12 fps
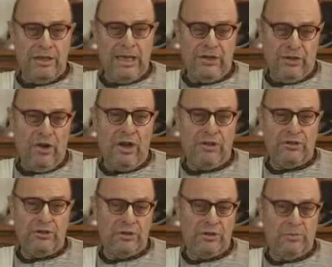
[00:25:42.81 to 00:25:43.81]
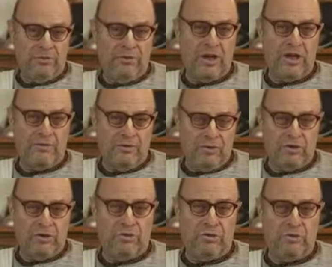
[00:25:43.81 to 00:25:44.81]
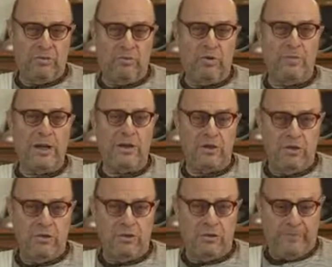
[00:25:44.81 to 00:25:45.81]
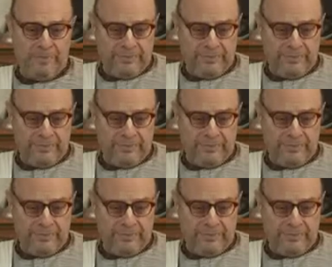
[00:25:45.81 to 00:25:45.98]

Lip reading: it's nice that you're providing for your children, but what about you?